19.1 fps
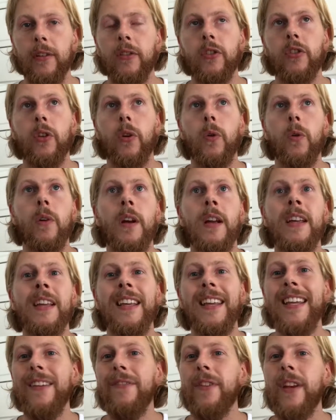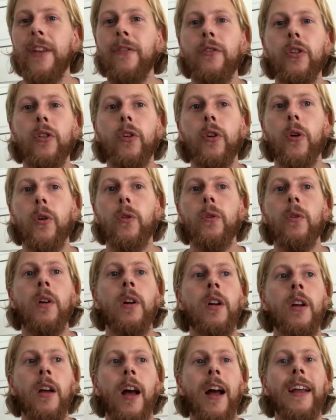So even if you go
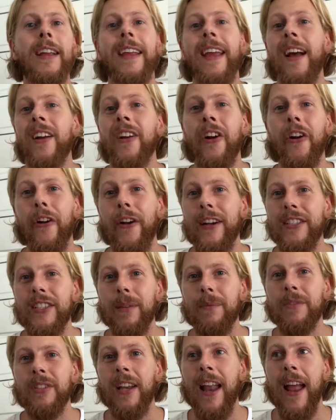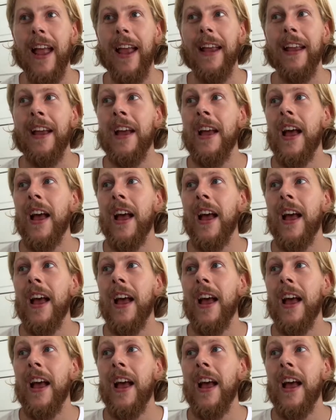and get a curry chip today,